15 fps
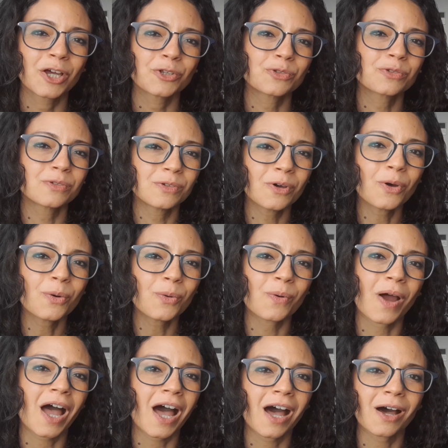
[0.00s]
to know
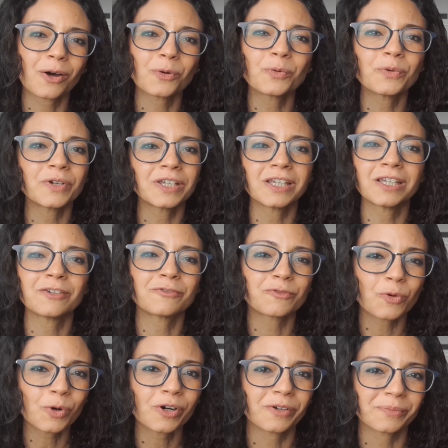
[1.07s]
how we
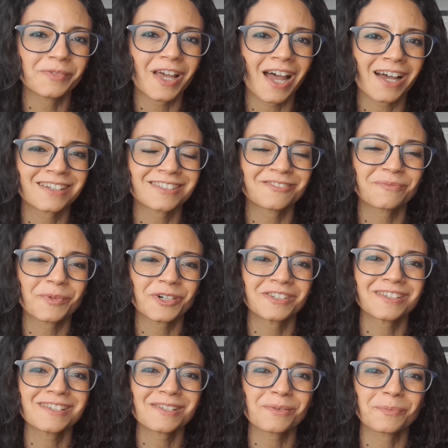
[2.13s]
form the active
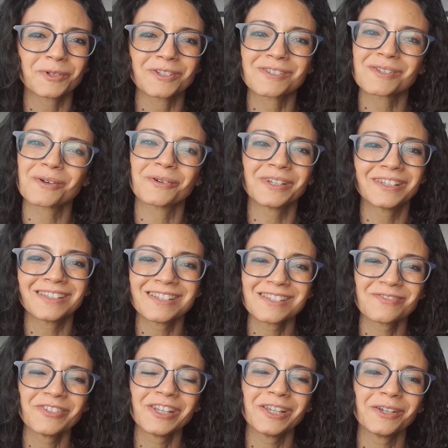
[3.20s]
participle. So in
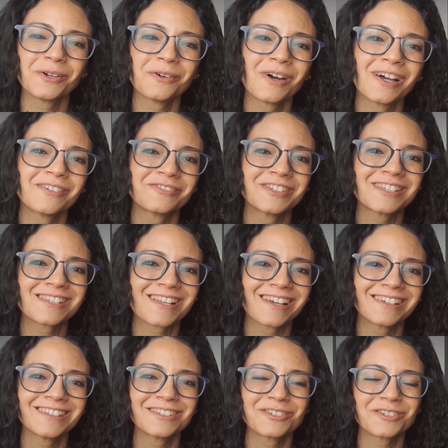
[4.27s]
this video, I've
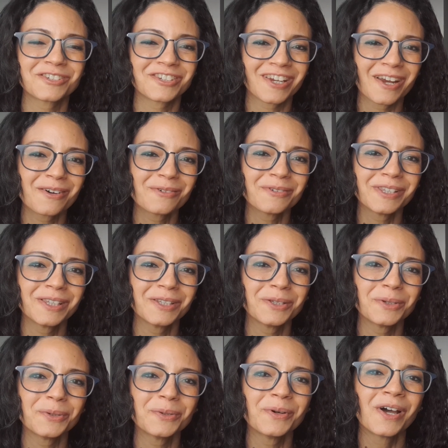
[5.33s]
decided to share with
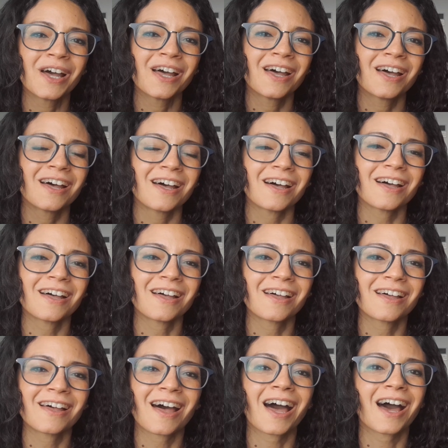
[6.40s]
you
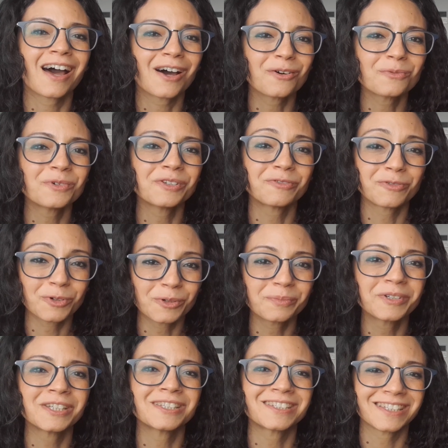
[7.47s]
how we form
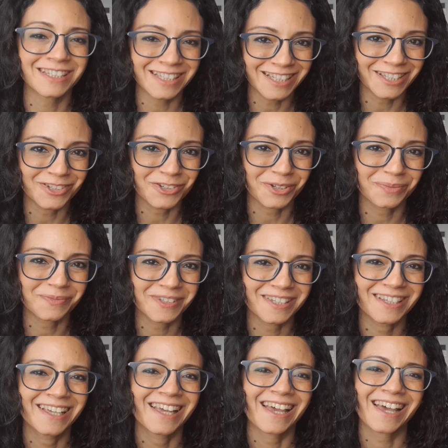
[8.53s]
it in Egypt
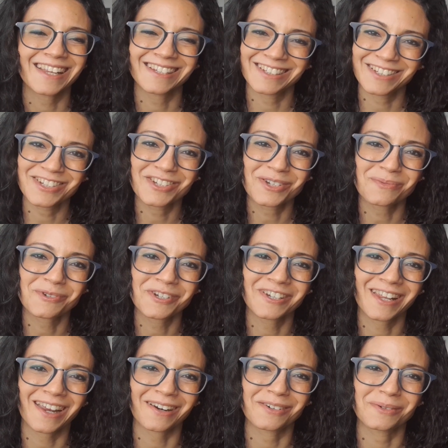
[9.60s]
and in Egyptian
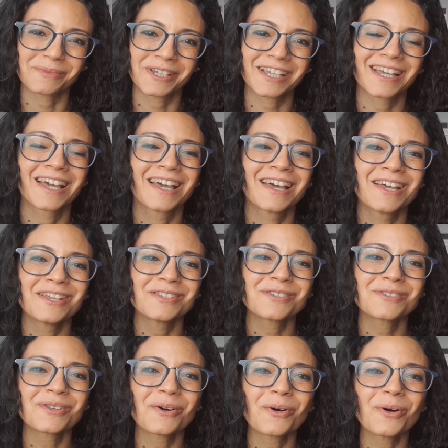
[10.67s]
Arabic.
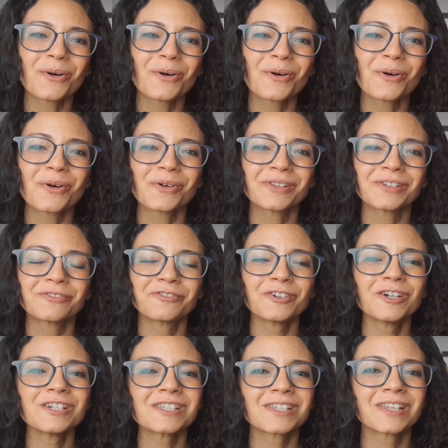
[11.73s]
So the
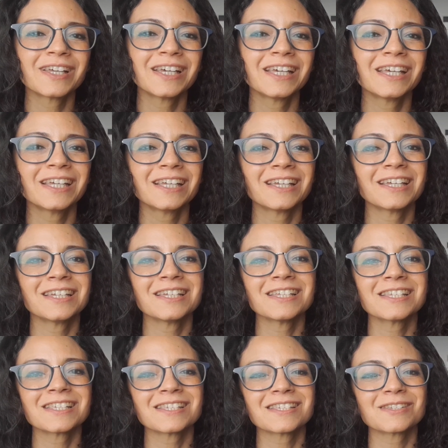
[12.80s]
first thing
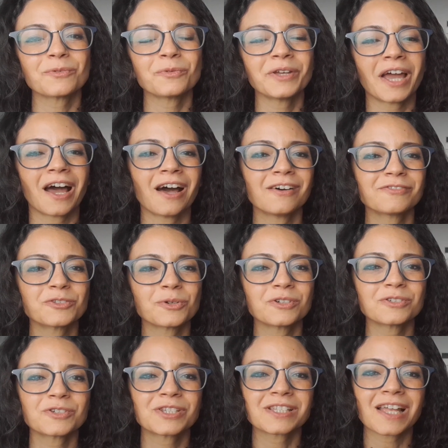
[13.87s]
is we have to
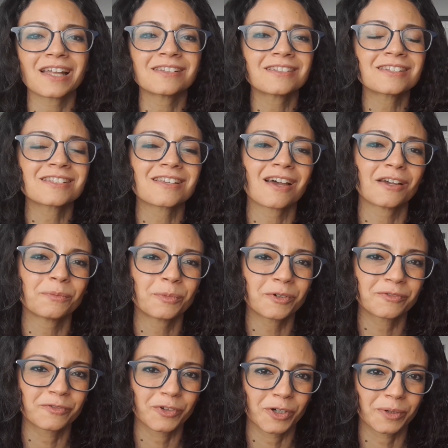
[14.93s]
understand the type
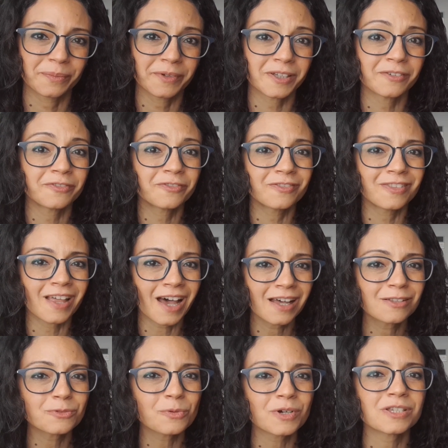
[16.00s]
of verb. If
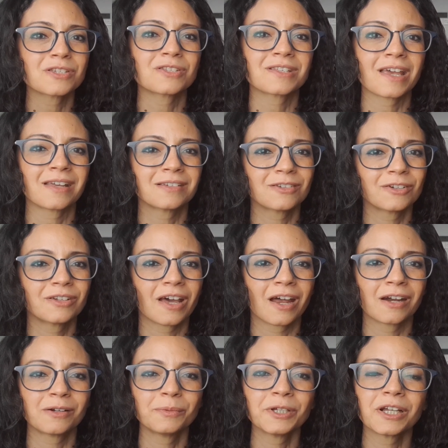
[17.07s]
that was standard
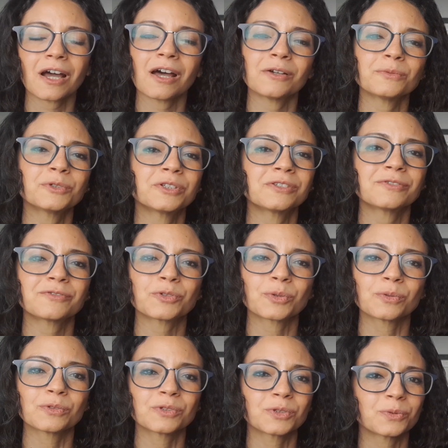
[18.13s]
Arabic, I would have
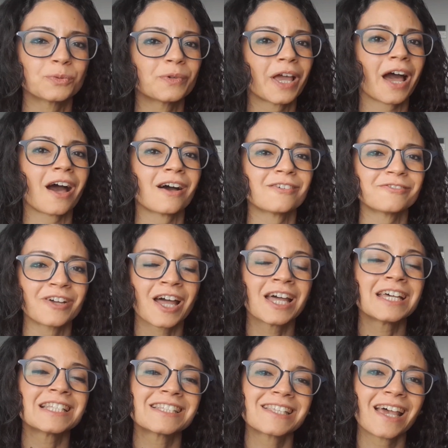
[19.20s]
told you we have
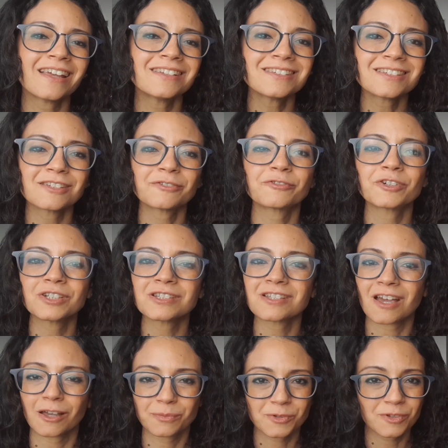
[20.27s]
10 different
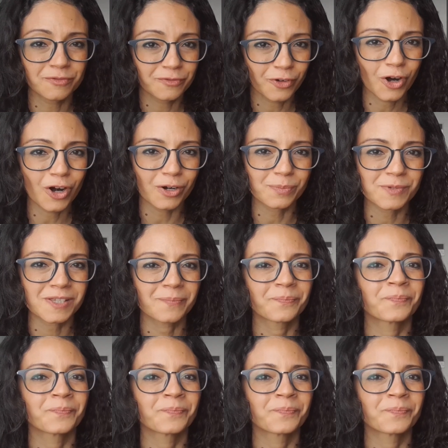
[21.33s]
types of verbs.